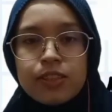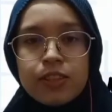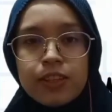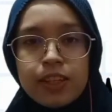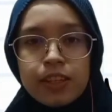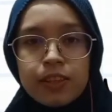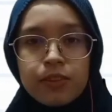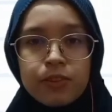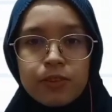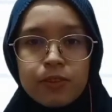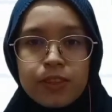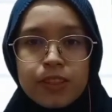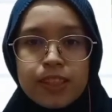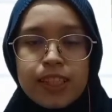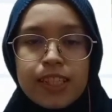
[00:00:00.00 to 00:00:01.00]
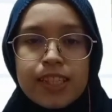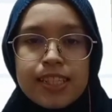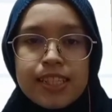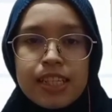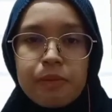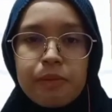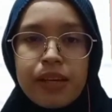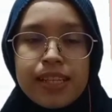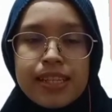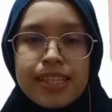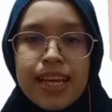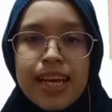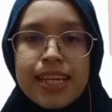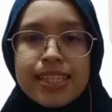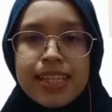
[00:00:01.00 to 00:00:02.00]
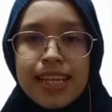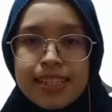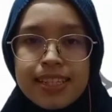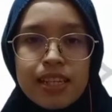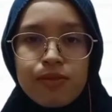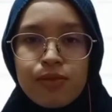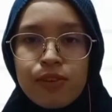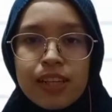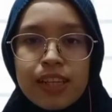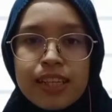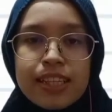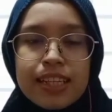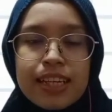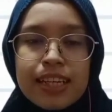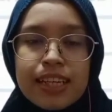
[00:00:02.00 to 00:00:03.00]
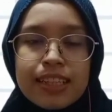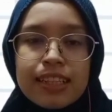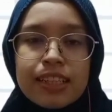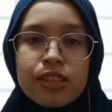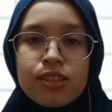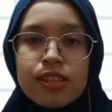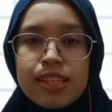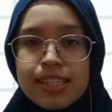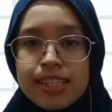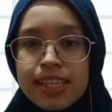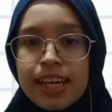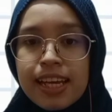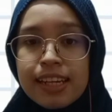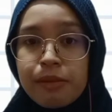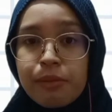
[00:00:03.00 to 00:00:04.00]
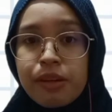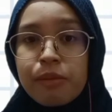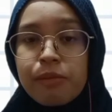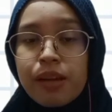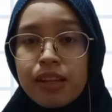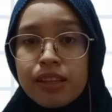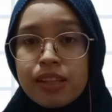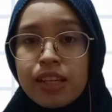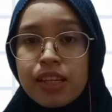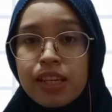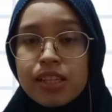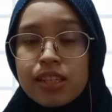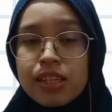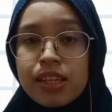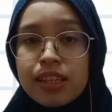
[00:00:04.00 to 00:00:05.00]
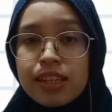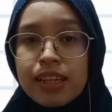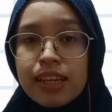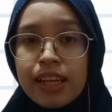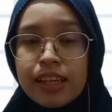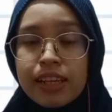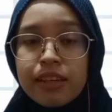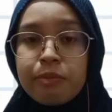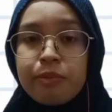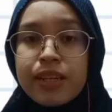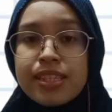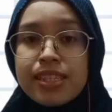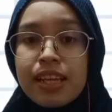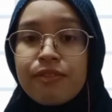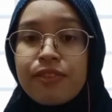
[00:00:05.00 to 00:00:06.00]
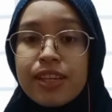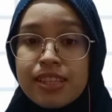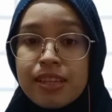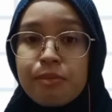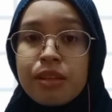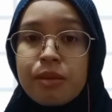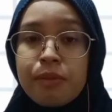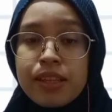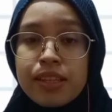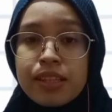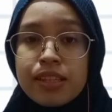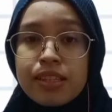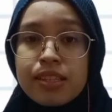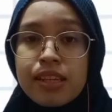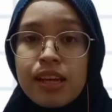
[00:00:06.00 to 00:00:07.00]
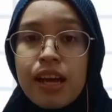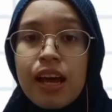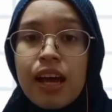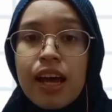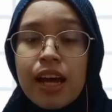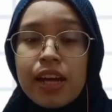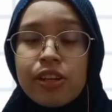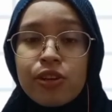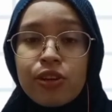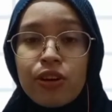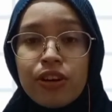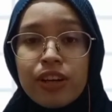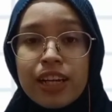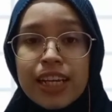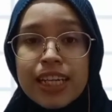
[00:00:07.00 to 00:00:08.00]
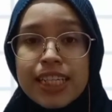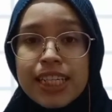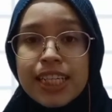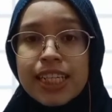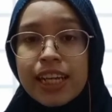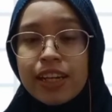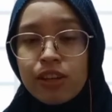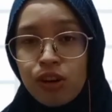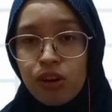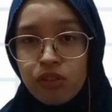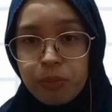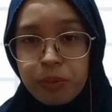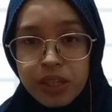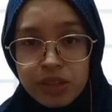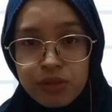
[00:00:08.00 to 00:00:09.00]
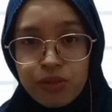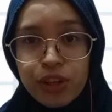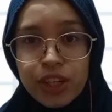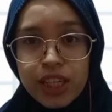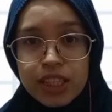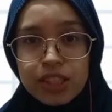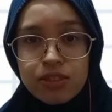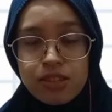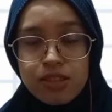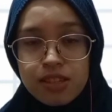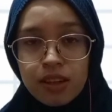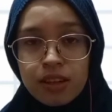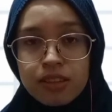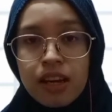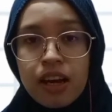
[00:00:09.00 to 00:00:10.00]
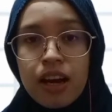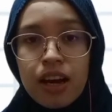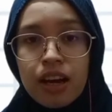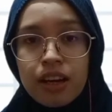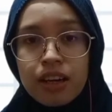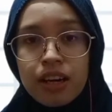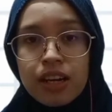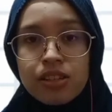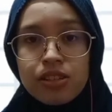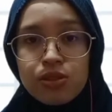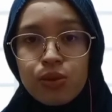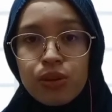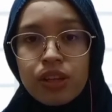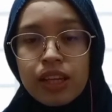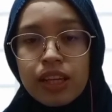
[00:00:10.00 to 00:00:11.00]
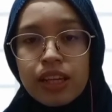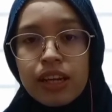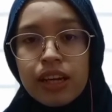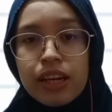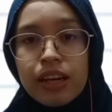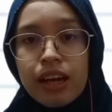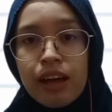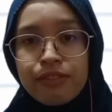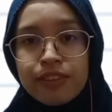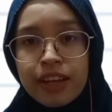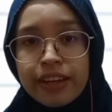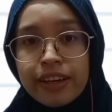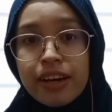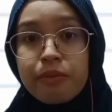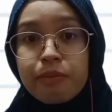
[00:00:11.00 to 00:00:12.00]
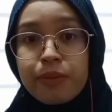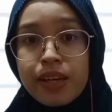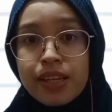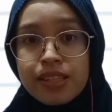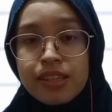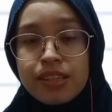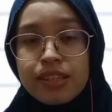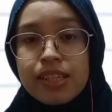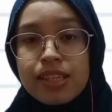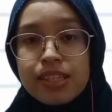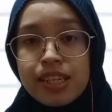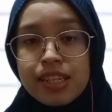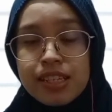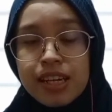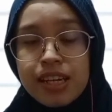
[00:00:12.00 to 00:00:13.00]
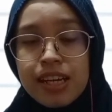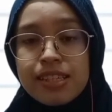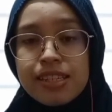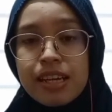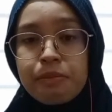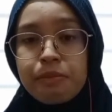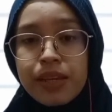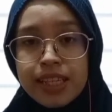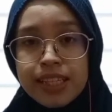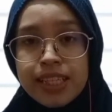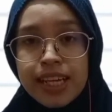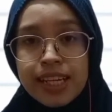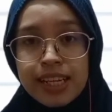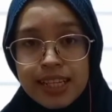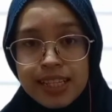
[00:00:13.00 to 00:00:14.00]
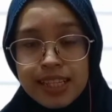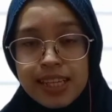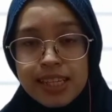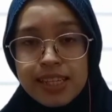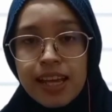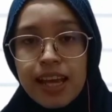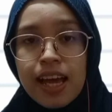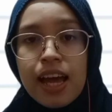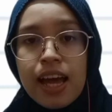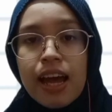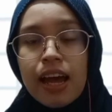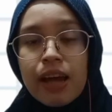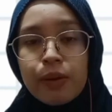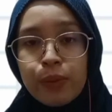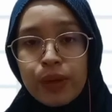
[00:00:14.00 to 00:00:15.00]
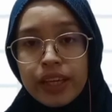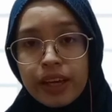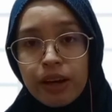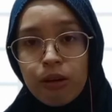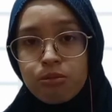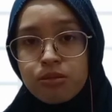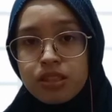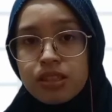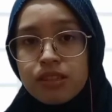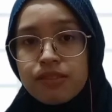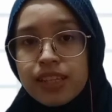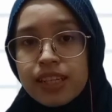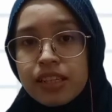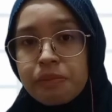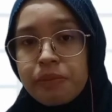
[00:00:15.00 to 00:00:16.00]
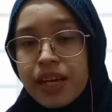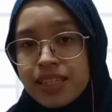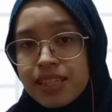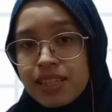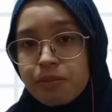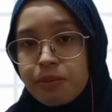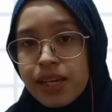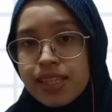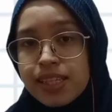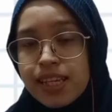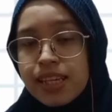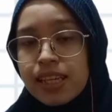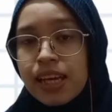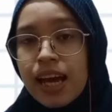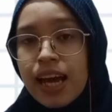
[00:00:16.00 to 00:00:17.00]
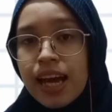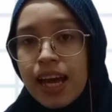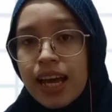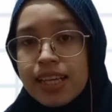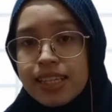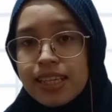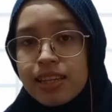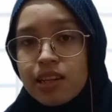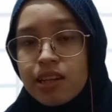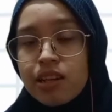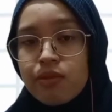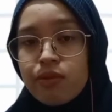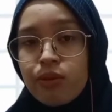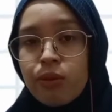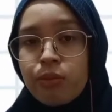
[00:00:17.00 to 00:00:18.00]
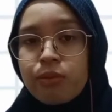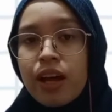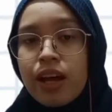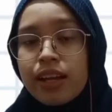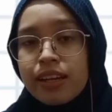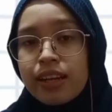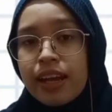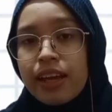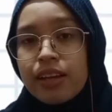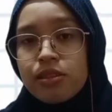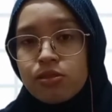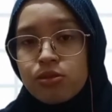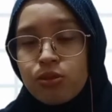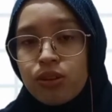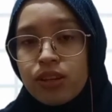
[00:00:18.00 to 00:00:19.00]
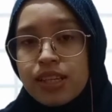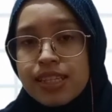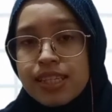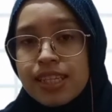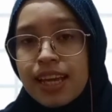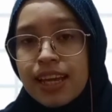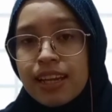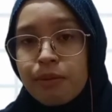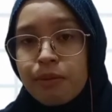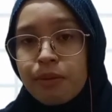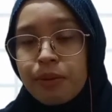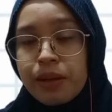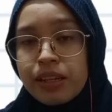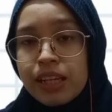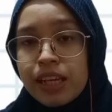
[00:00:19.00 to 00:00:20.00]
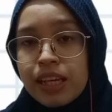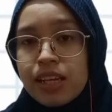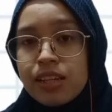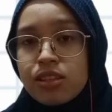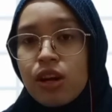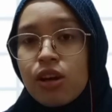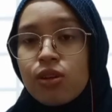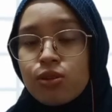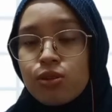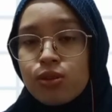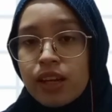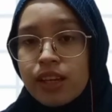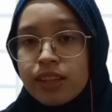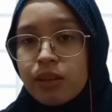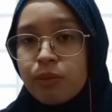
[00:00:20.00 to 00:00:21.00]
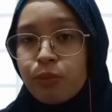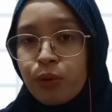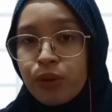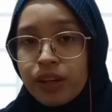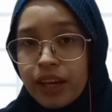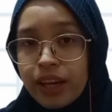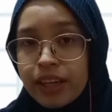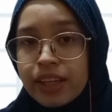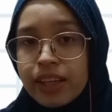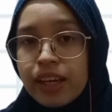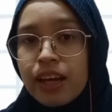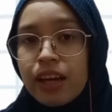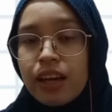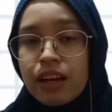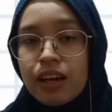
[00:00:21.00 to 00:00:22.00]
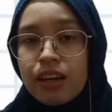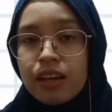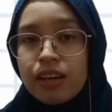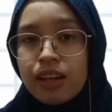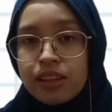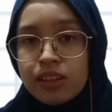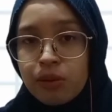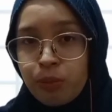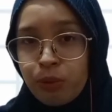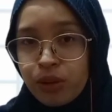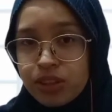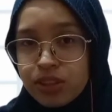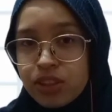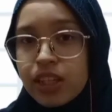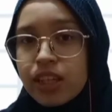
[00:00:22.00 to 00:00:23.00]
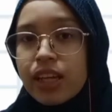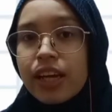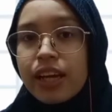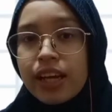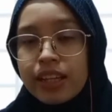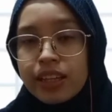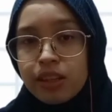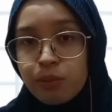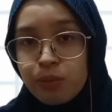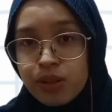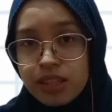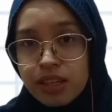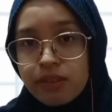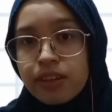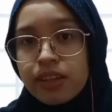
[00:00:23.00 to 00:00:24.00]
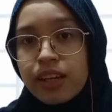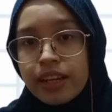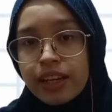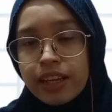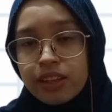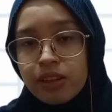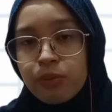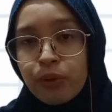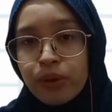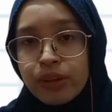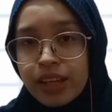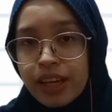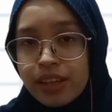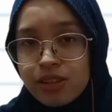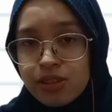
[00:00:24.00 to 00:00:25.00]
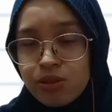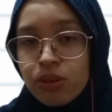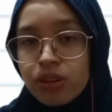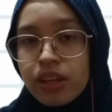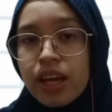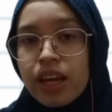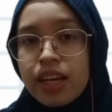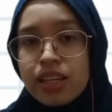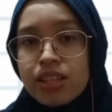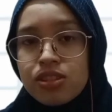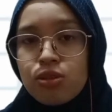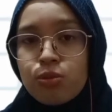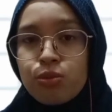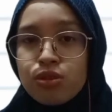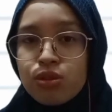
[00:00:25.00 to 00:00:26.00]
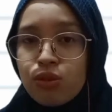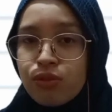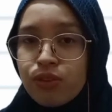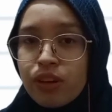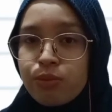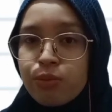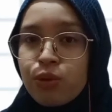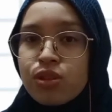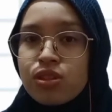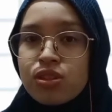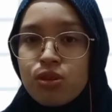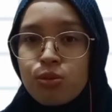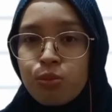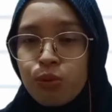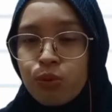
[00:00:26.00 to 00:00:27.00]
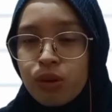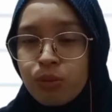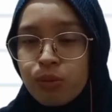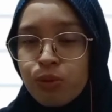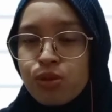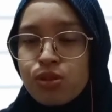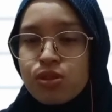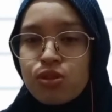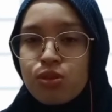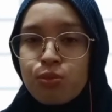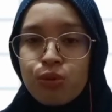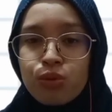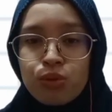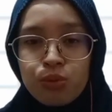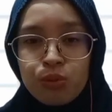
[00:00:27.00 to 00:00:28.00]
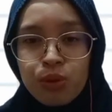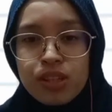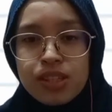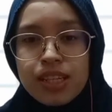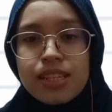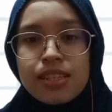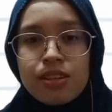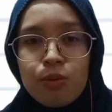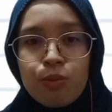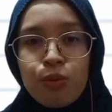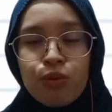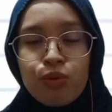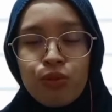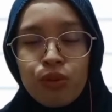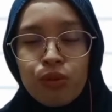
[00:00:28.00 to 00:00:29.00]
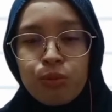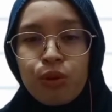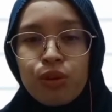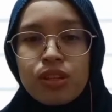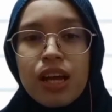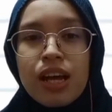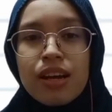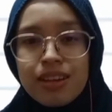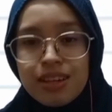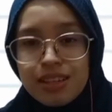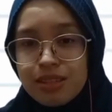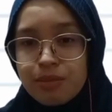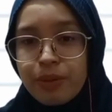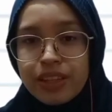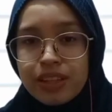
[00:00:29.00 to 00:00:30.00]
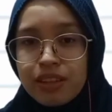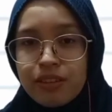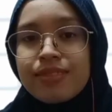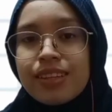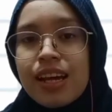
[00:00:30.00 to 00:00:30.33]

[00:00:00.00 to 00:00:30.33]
So in conclusion, the cinnamic acid has successfully integrated into the zinc aluminum LDH interlayer by self-assembly methods, and the correlation and the confirmation for each result are as shown in FTIR, PSRD, CHNS, and PET analysis. And we can observe that the vessel spacing has increased from 9 angstrom in zinc aluminum LDH to 19.9, 19.3, 18.7, and 18.9 angstrom in 0.05 mole, 0.1 mole, 0.2 moles, and 0.4 mole respectively.